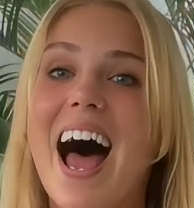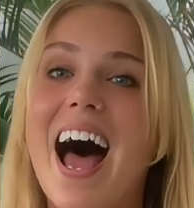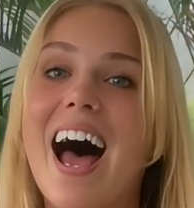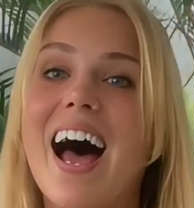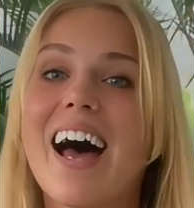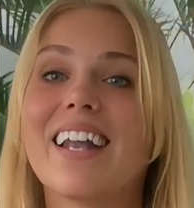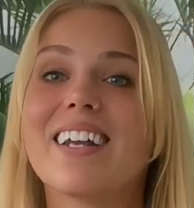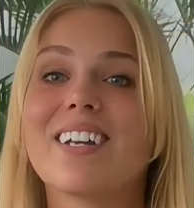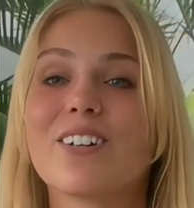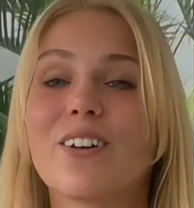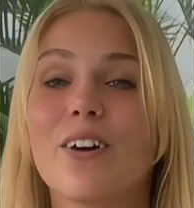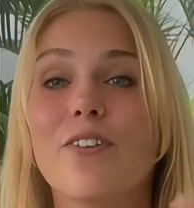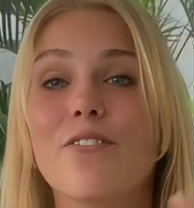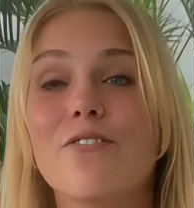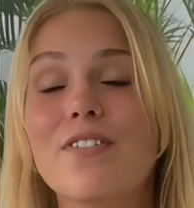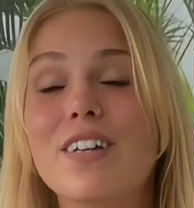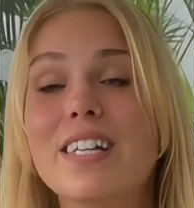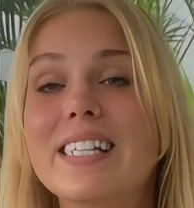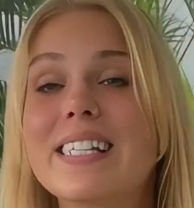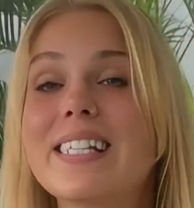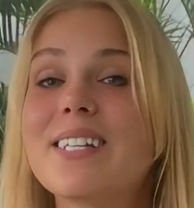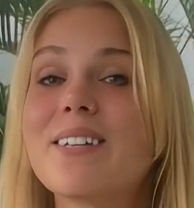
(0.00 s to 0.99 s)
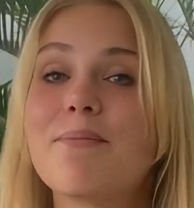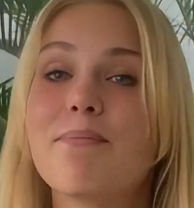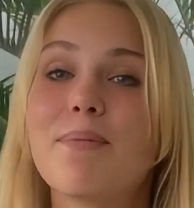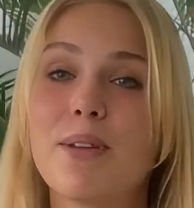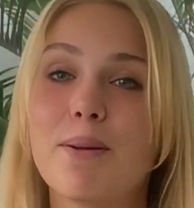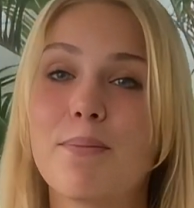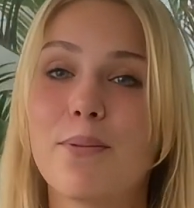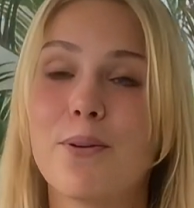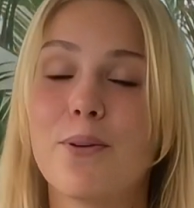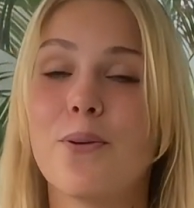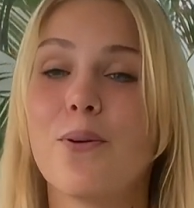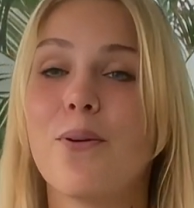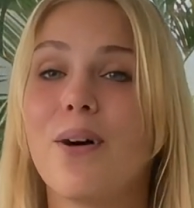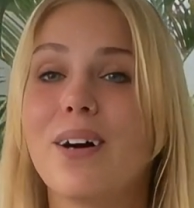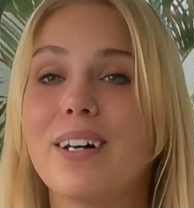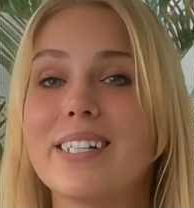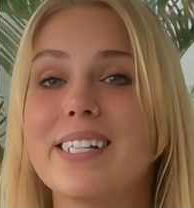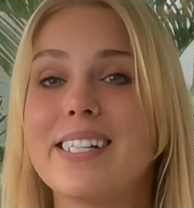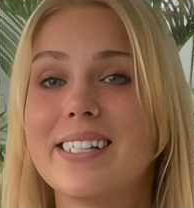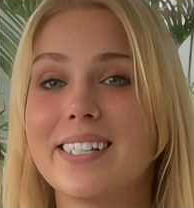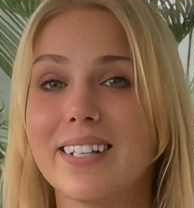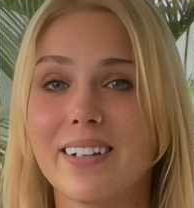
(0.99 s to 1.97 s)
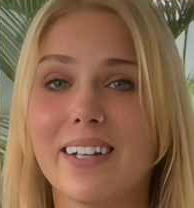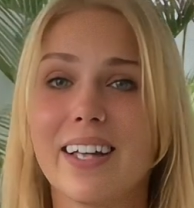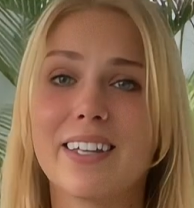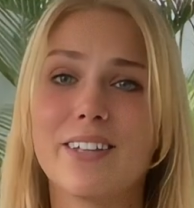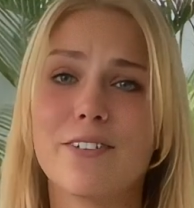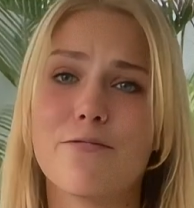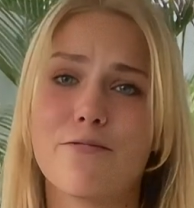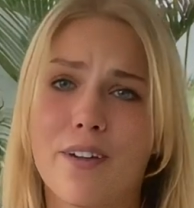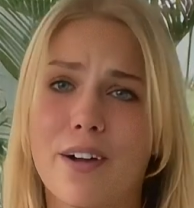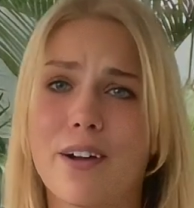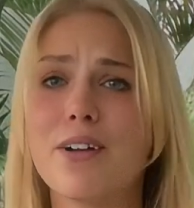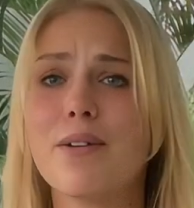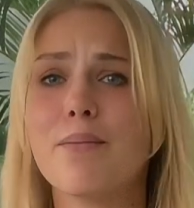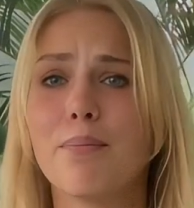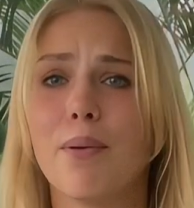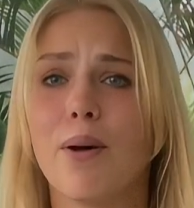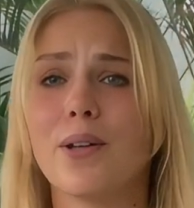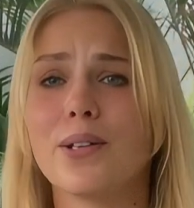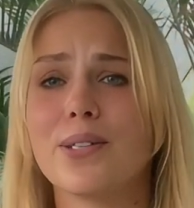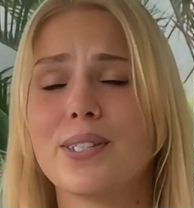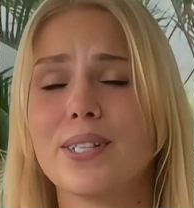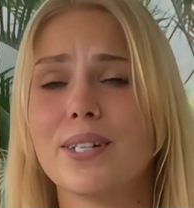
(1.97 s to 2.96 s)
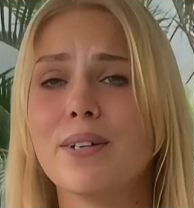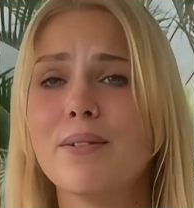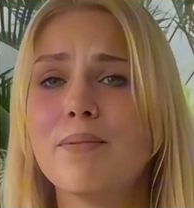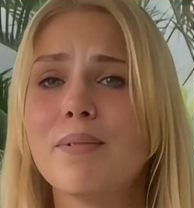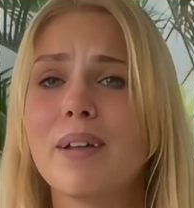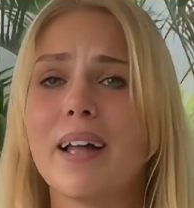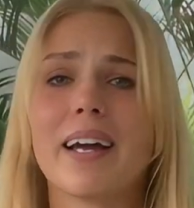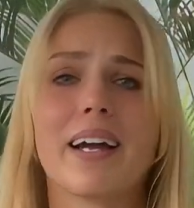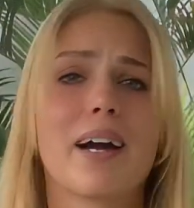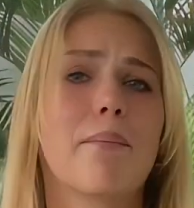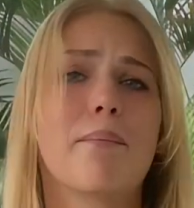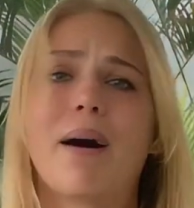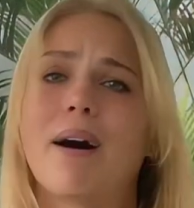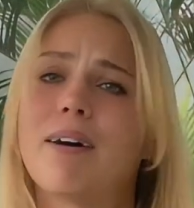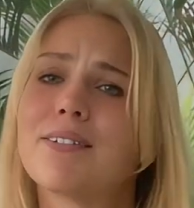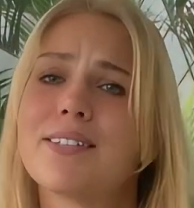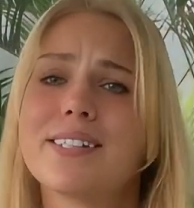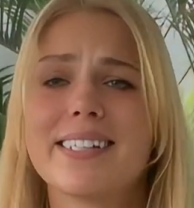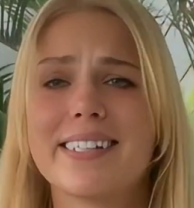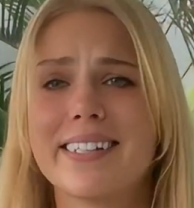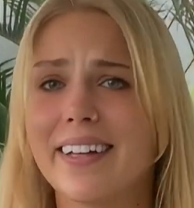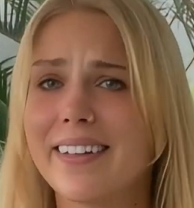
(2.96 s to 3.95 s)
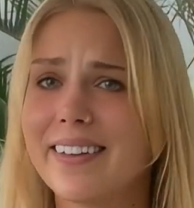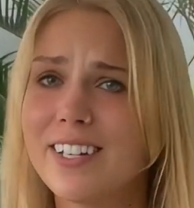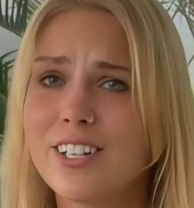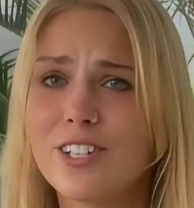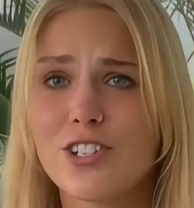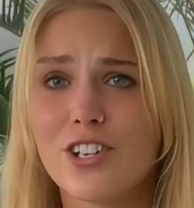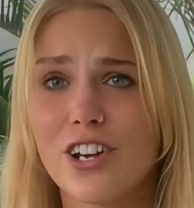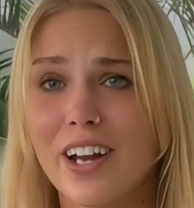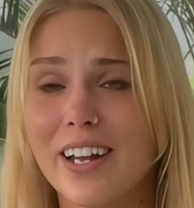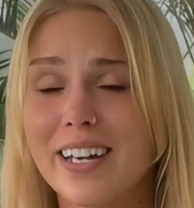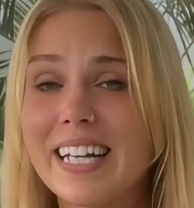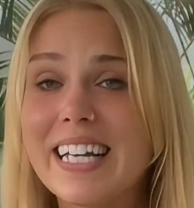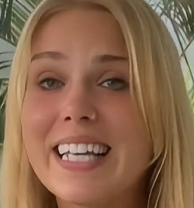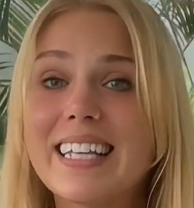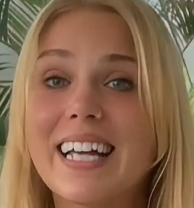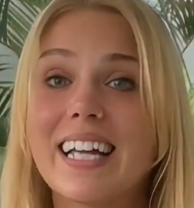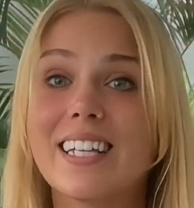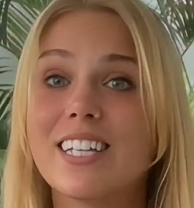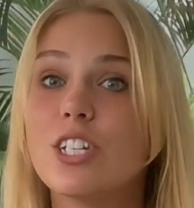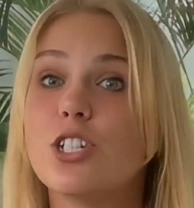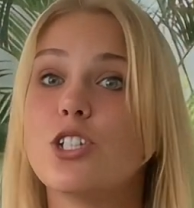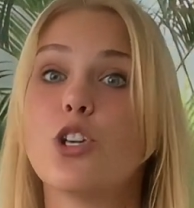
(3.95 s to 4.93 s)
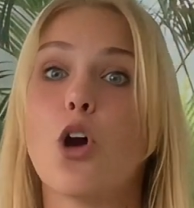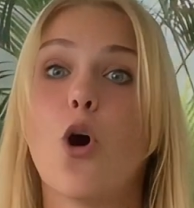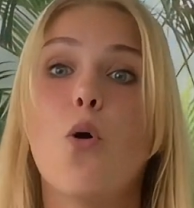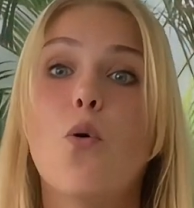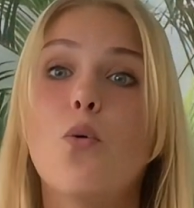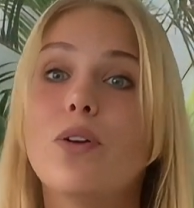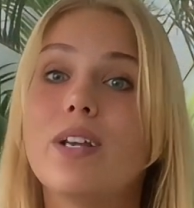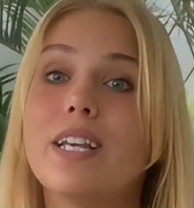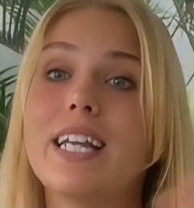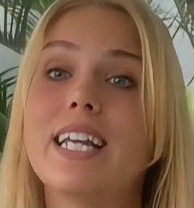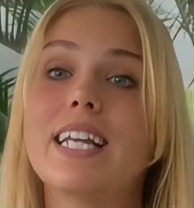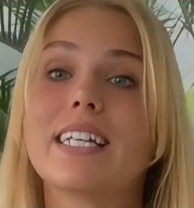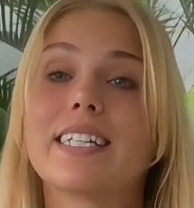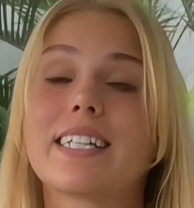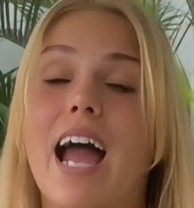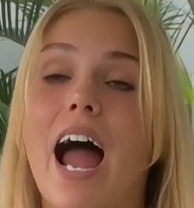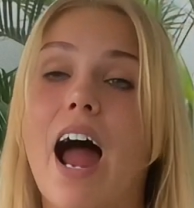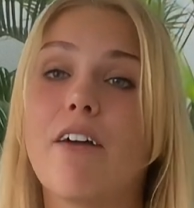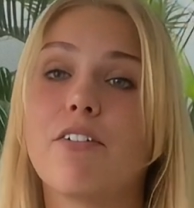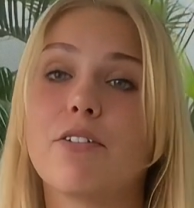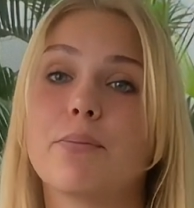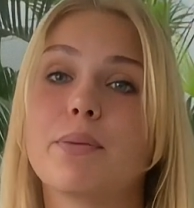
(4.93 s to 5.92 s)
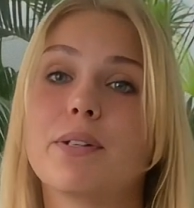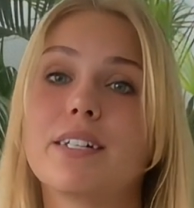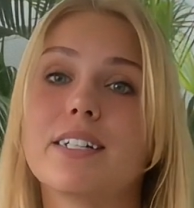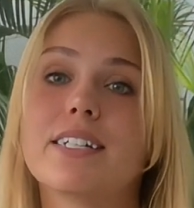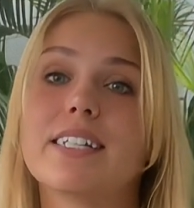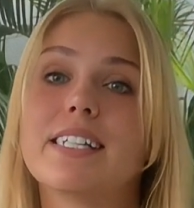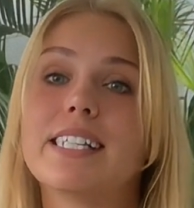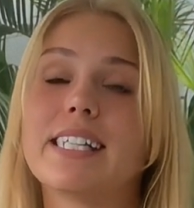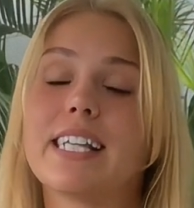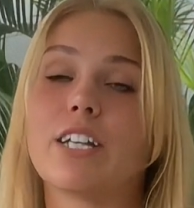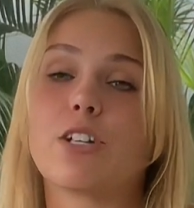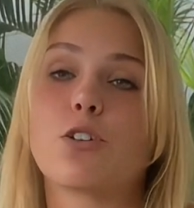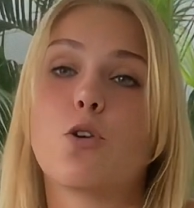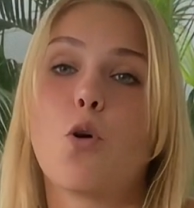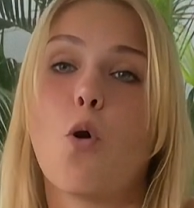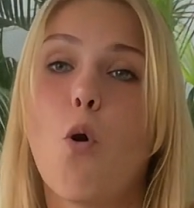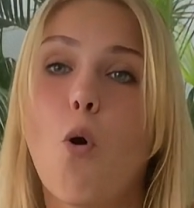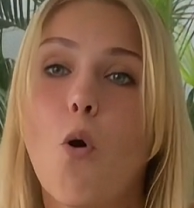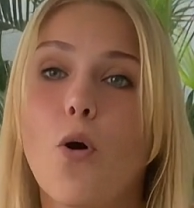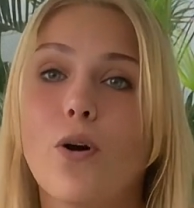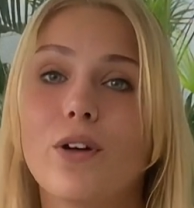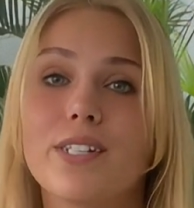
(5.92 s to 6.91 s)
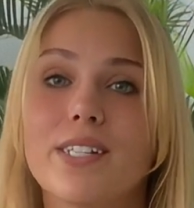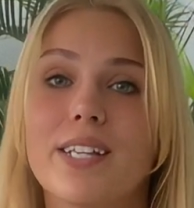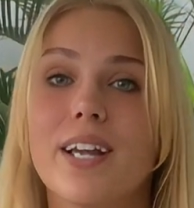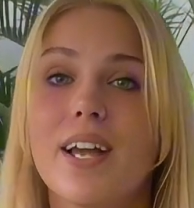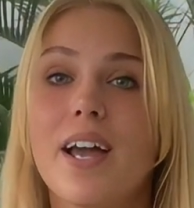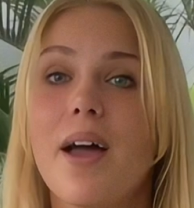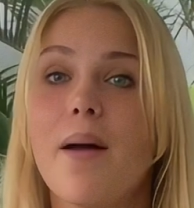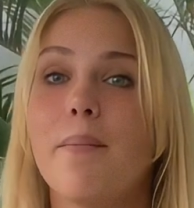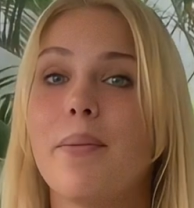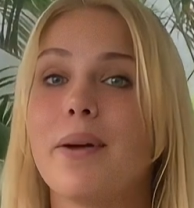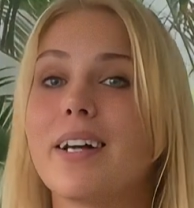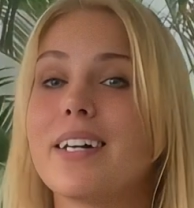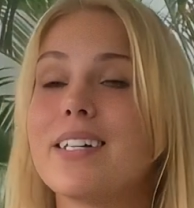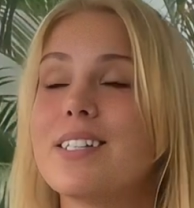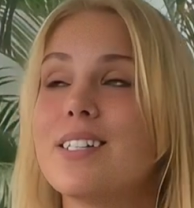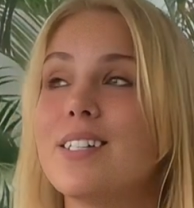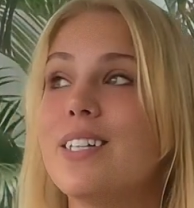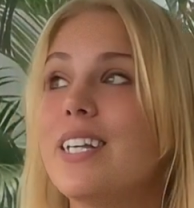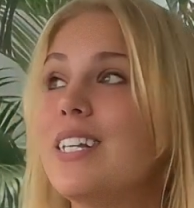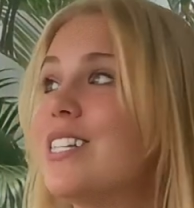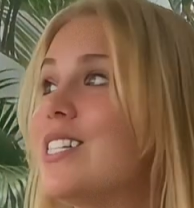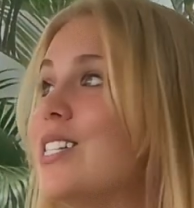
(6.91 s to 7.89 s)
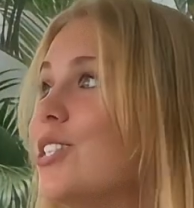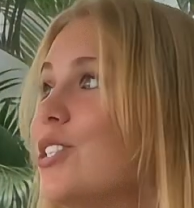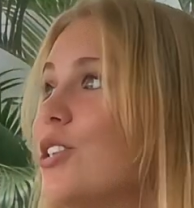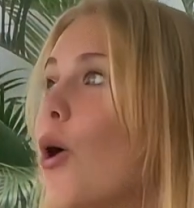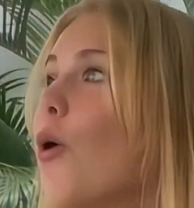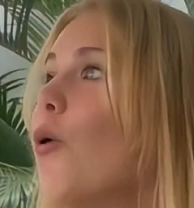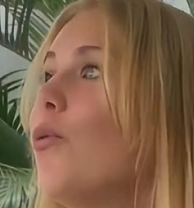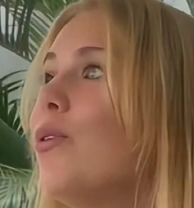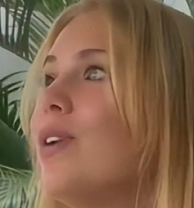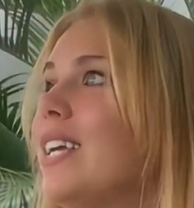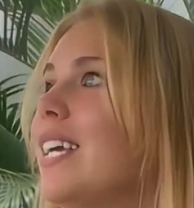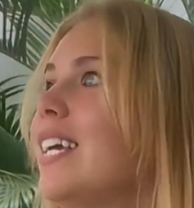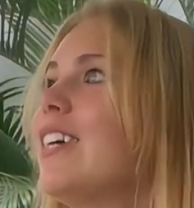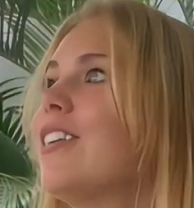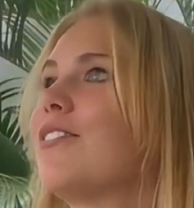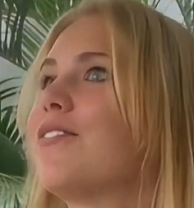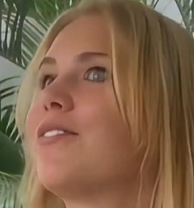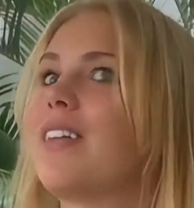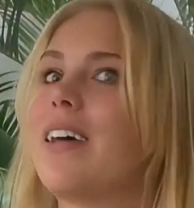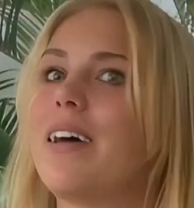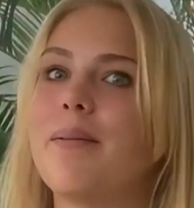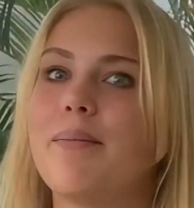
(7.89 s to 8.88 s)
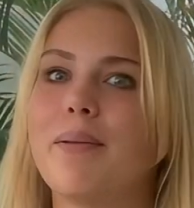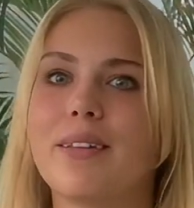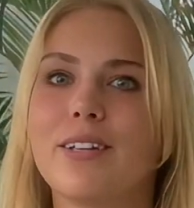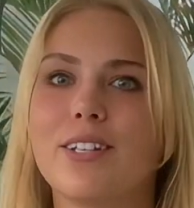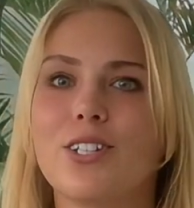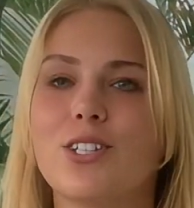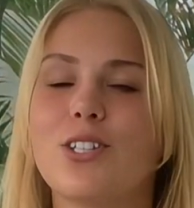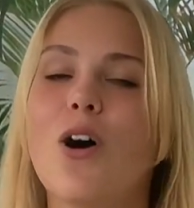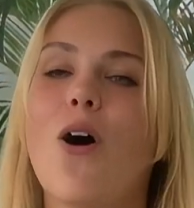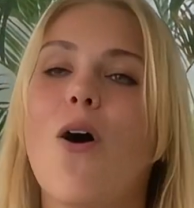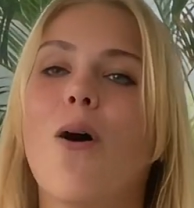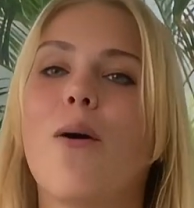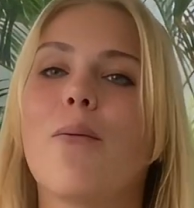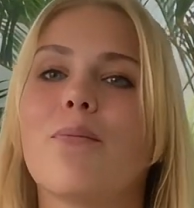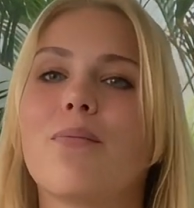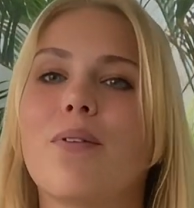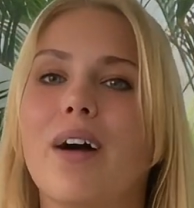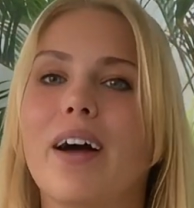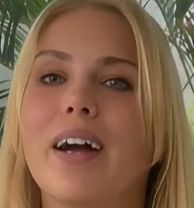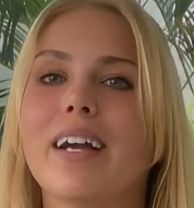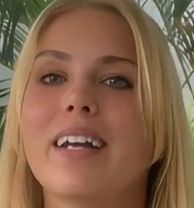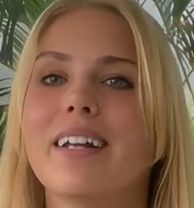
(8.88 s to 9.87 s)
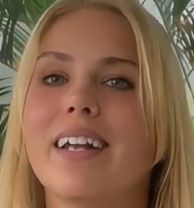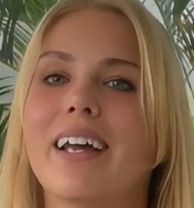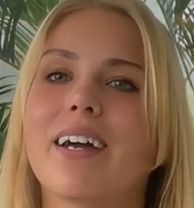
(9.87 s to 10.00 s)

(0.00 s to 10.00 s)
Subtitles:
and convincing people who are still at the very bottom, like about to start their journey, that they don't need carabiners and cords because there's no need of them at the top, right?